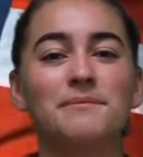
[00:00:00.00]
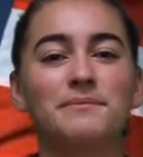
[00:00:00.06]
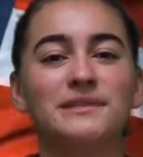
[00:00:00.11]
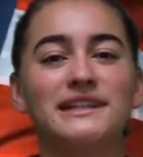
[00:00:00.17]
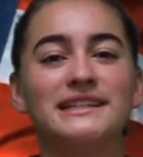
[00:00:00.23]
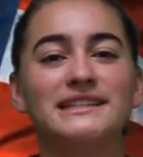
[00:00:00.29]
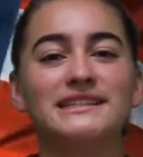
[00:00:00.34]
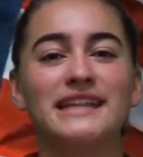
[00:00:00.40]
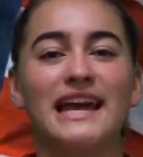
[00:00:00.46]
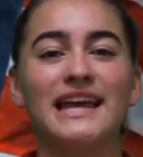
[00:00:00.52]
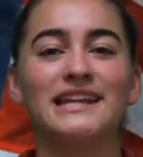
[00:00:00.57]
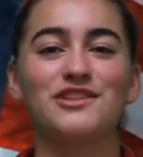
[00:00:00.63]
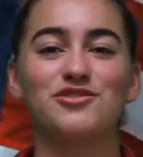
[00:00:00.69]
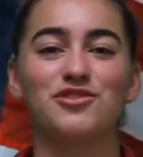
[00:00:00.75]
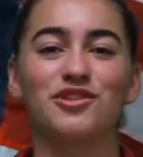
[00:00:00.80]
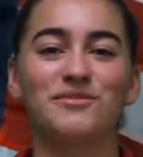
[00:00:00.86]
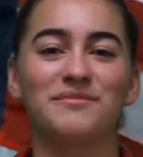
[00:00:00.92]
Please stand
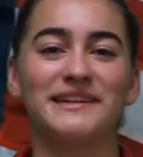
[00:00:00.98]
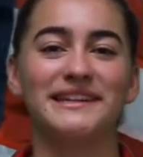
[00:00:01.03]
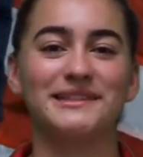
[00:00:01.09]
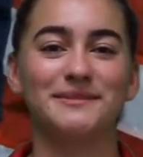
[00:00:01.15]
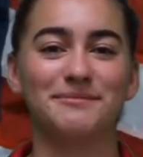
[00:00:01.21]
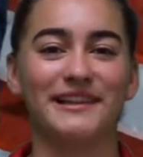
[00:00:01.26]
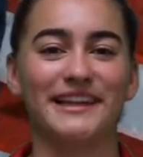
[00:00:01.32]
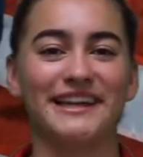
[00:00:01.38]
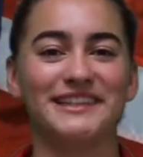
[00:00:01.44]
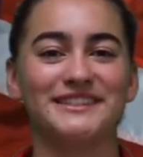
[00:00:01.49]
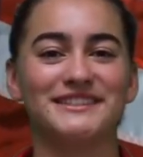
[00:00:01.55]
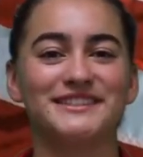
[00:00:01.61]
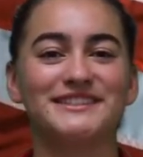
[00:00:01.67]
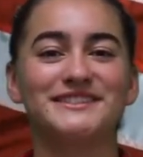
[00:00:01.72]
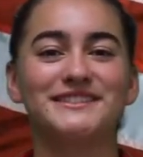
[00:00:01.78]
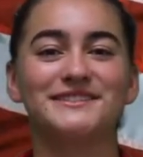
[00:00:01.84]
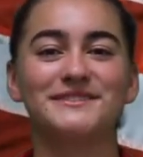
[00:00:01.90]
and join me in the pledge.
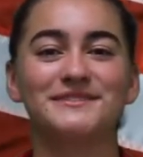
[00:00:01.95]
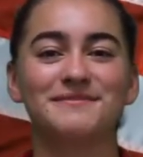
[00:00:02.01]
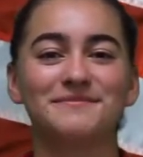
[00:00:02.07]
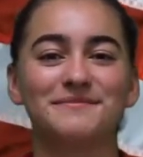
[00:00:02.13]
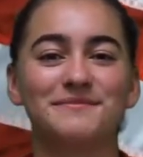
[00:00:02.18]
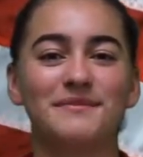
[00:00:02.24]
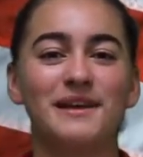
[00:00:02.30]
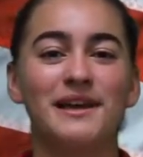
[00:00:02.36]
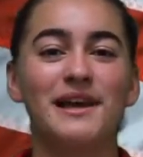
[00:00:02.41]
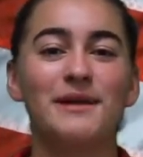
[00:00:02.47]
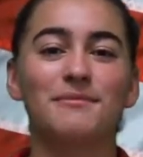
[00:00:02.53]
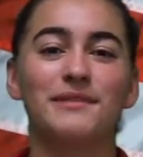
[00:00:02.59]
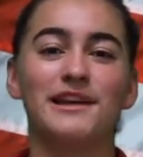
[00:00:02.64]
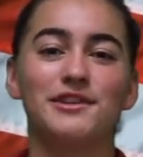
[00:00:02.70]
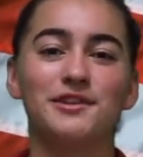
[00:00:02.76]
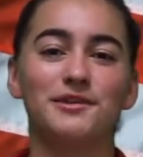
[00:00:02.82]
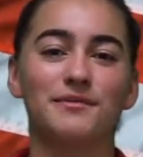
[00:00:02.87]

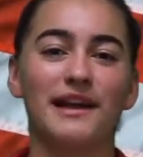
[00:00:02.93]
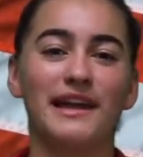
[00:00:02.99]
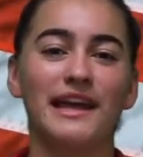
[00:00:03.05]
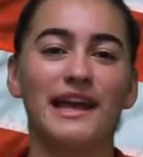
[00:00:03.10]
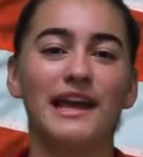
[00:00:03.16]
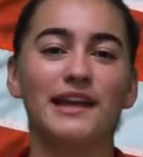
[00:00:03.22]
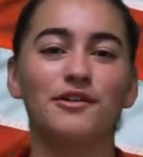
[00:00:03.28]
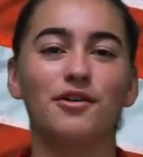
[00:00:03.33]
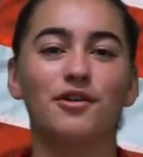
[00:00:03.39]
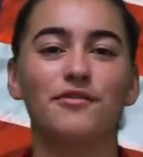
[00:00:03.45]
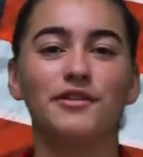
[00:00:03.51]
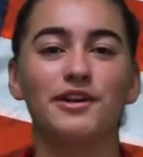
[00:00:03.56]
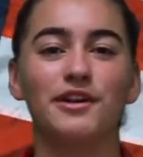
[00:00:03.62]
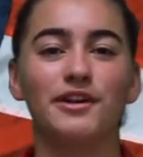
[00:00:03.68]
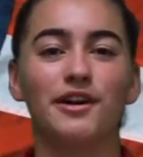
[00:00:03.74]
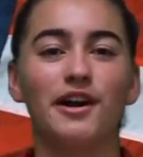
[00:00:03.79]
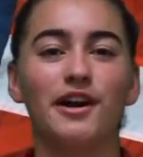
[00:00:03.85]
Place your right hand over
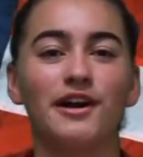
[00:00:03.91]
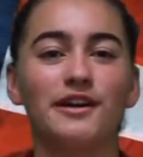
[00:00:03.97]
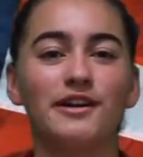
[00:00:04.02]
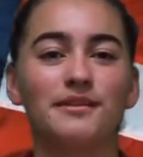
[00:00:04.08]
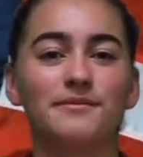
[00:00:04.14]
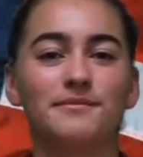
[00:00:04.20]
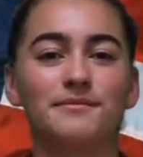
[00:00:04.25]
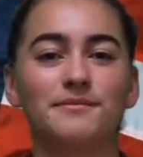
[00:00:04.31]
your heart.